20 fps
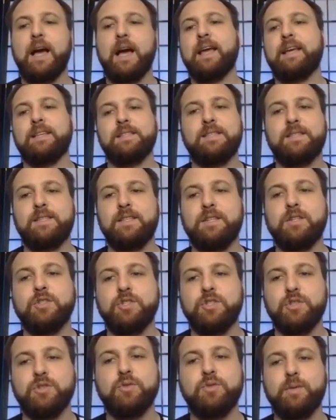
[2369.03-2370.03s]
I can still
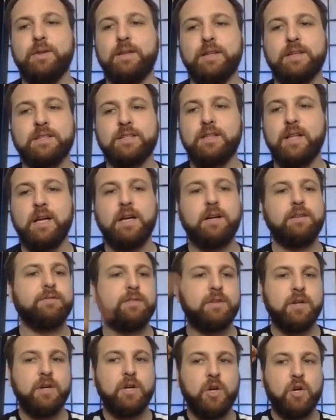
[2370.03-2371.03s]
do with this glove
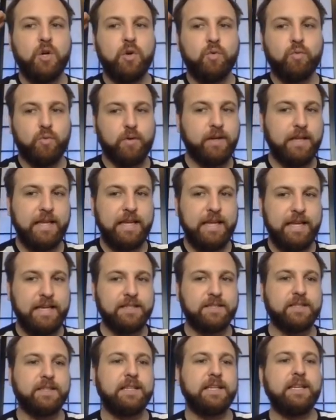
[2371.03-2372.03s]
really
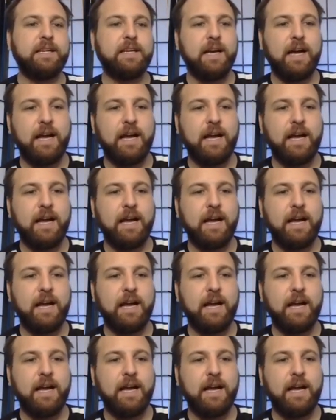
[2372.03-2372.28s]
easily.